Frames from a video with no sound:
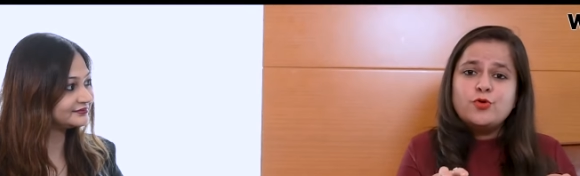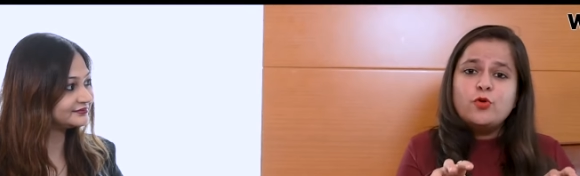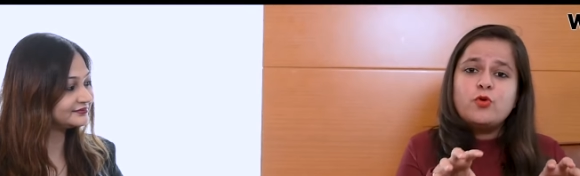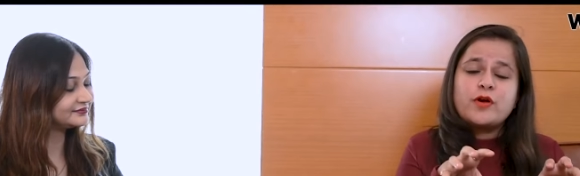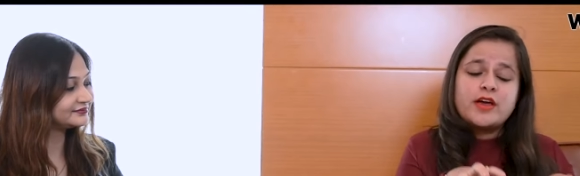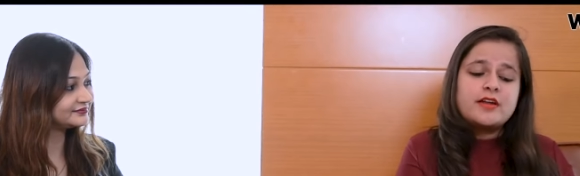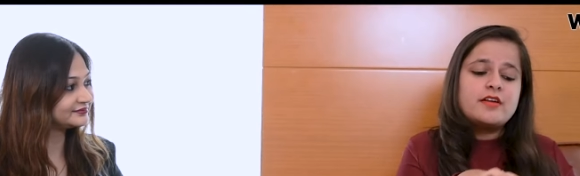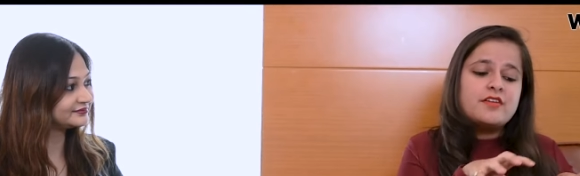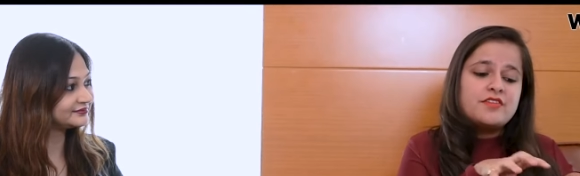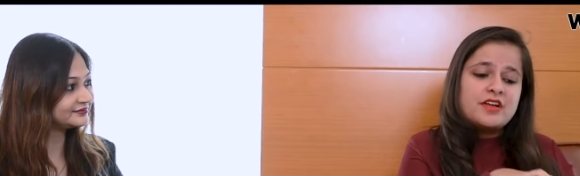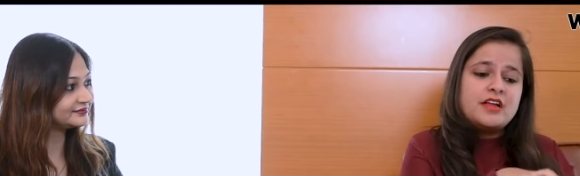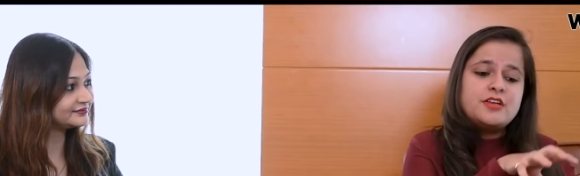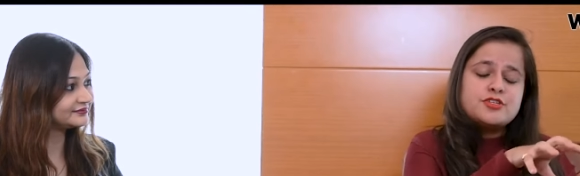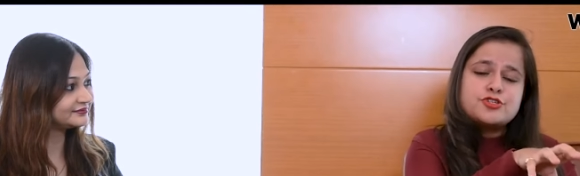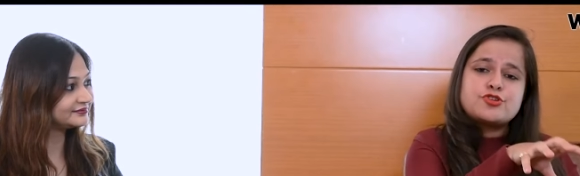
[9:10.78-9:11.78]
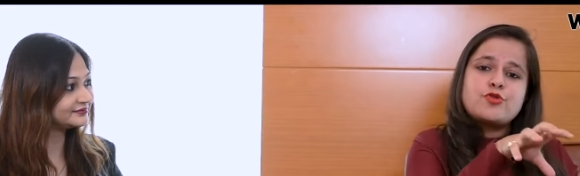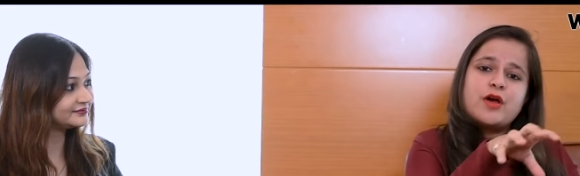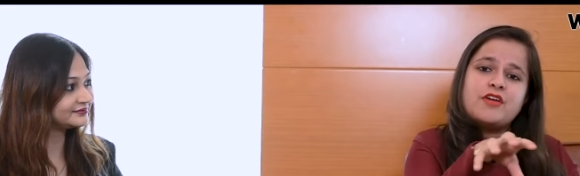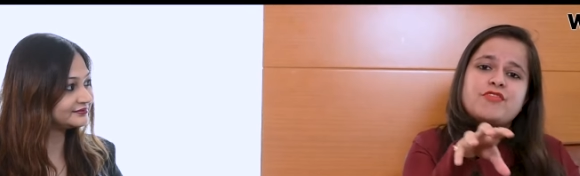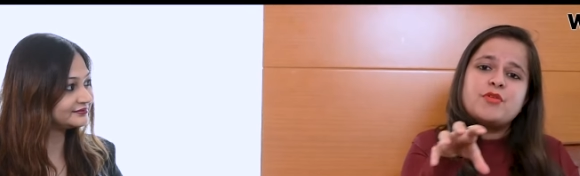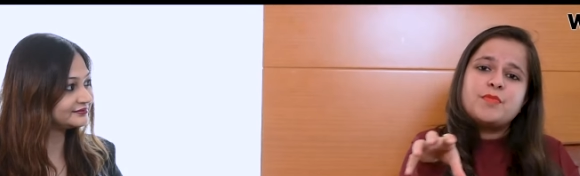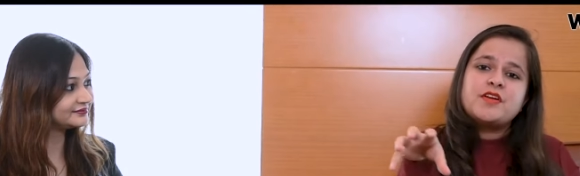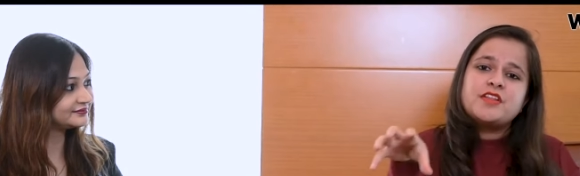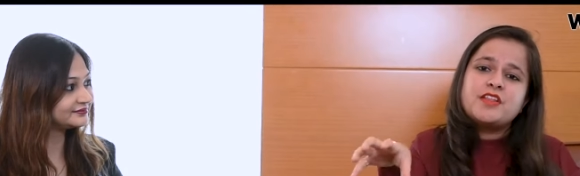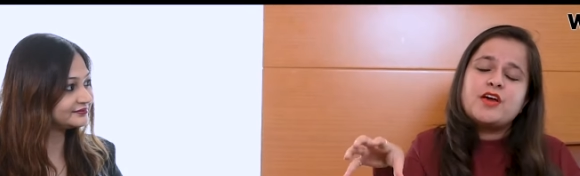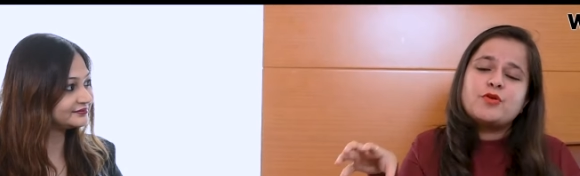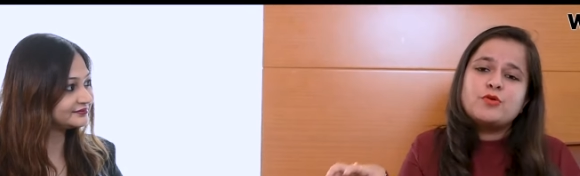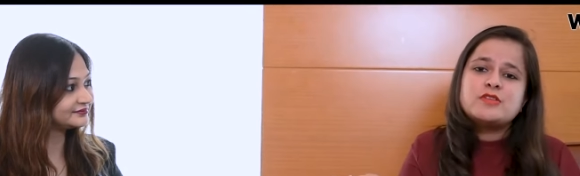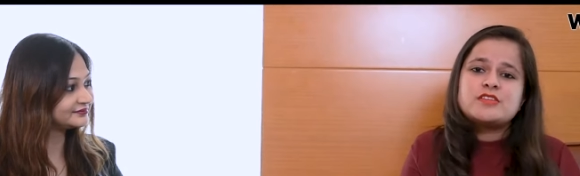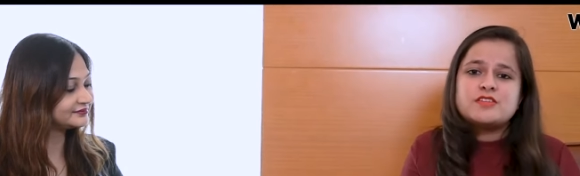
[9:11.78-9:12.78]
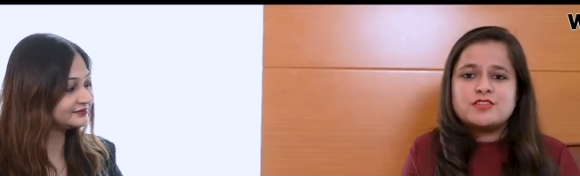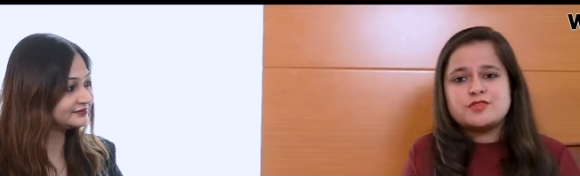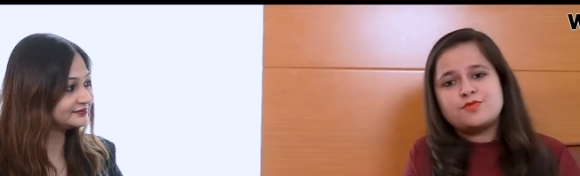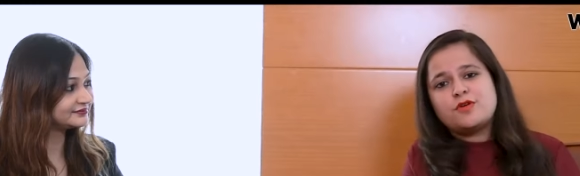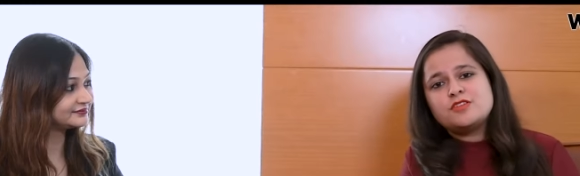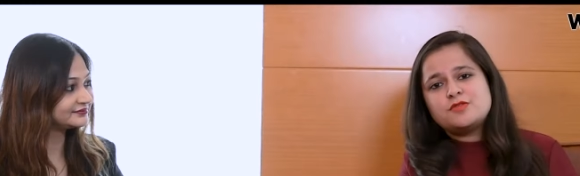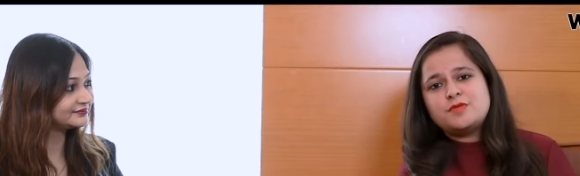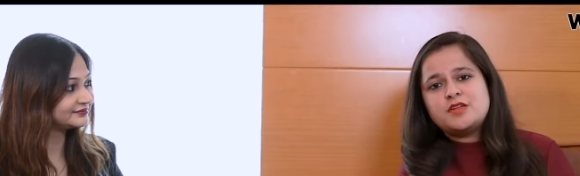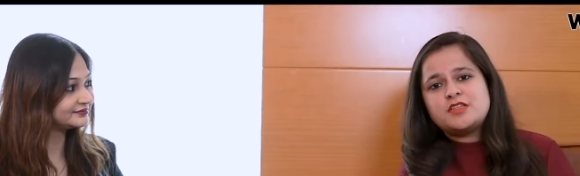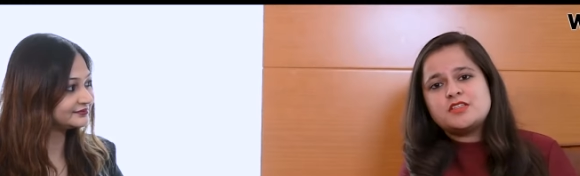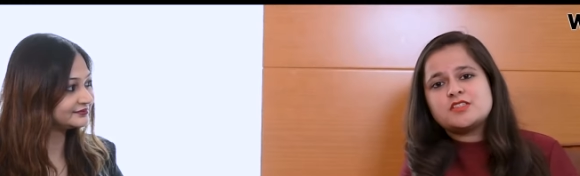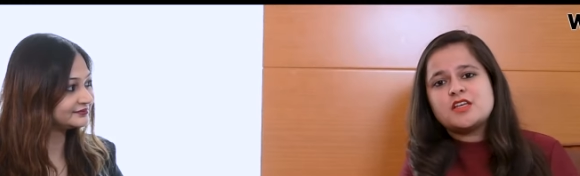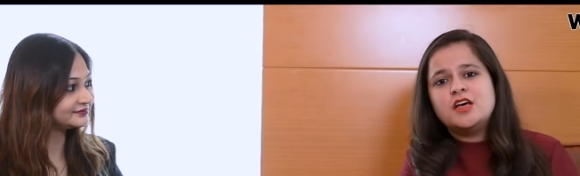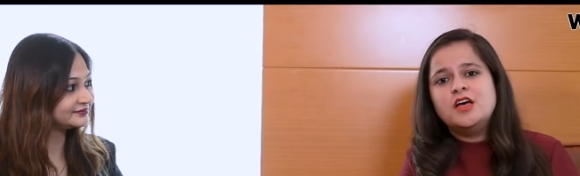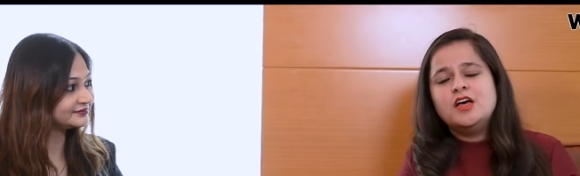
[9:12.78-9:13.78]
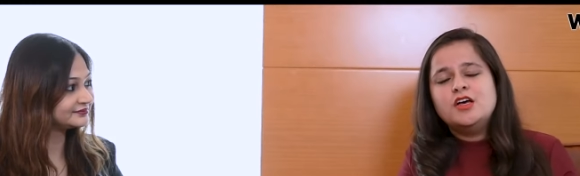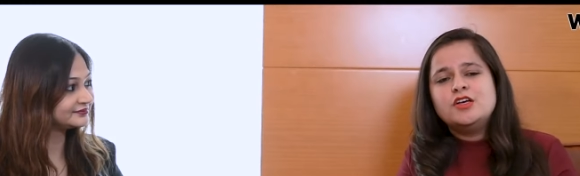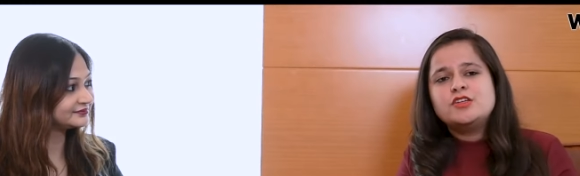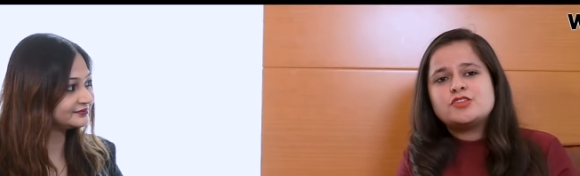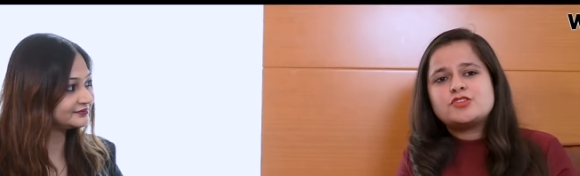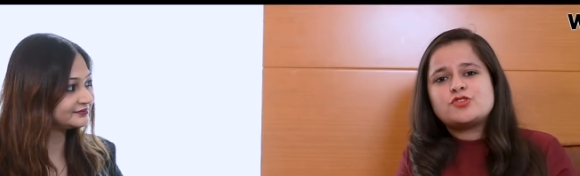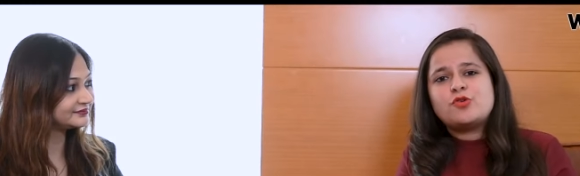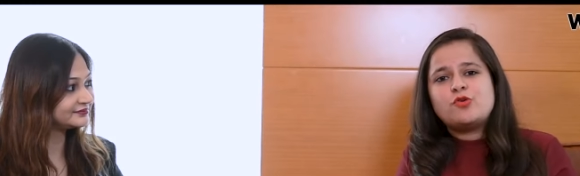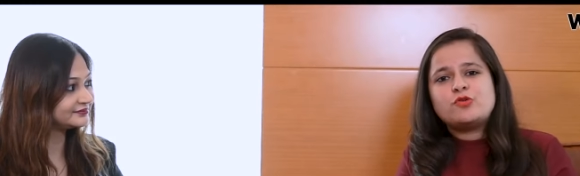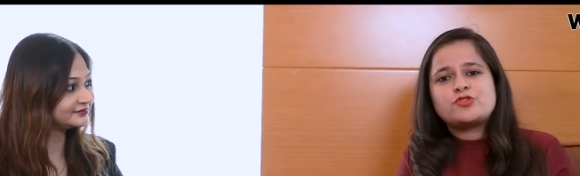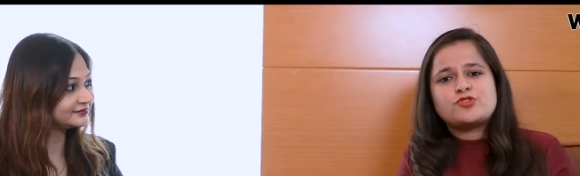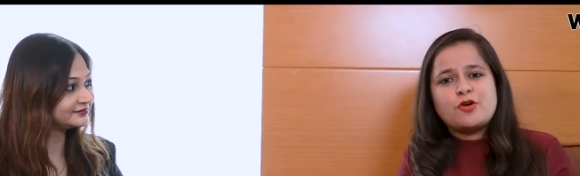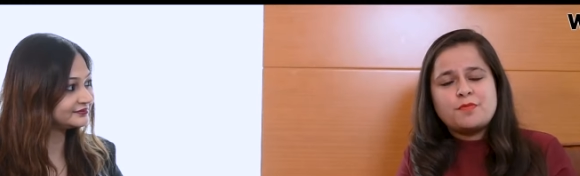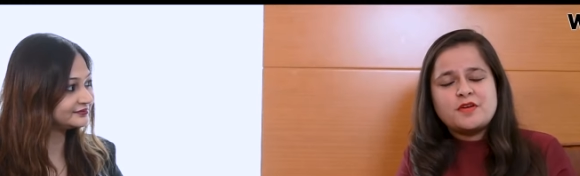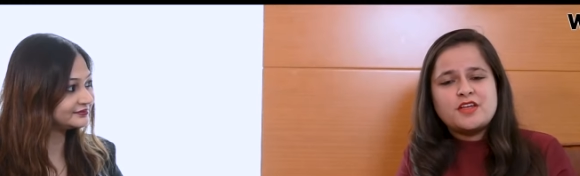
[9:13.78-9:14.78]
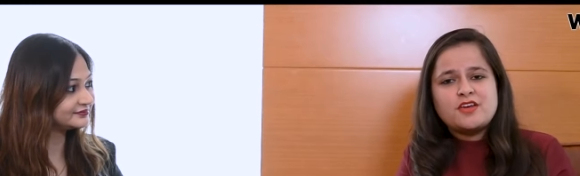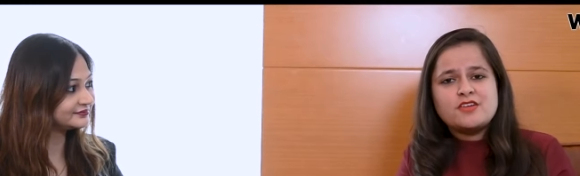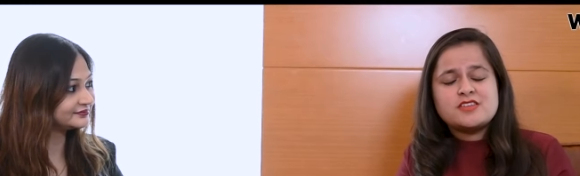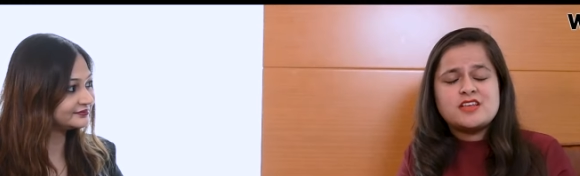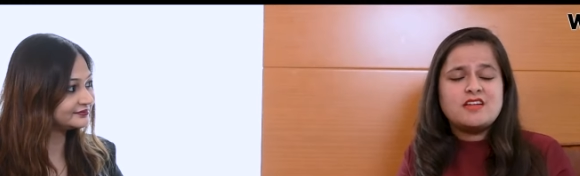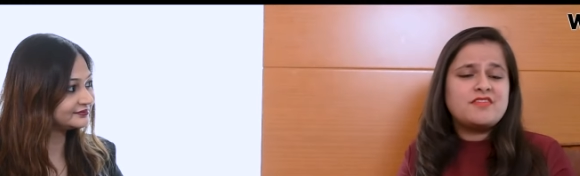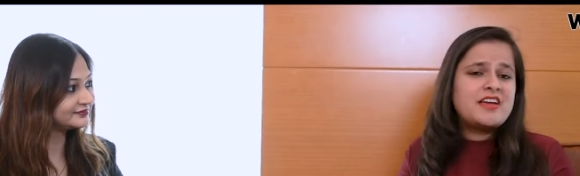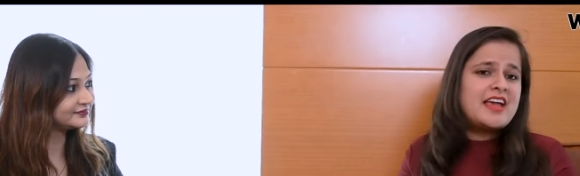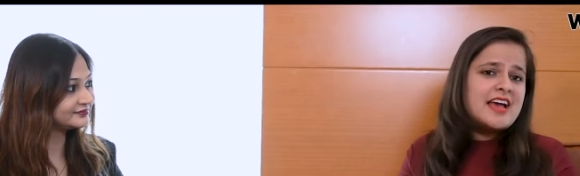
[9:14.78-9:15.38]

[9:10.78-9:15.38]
Speaker 1: you who can really show everybody their roles and responsibilities so stop pitying yourself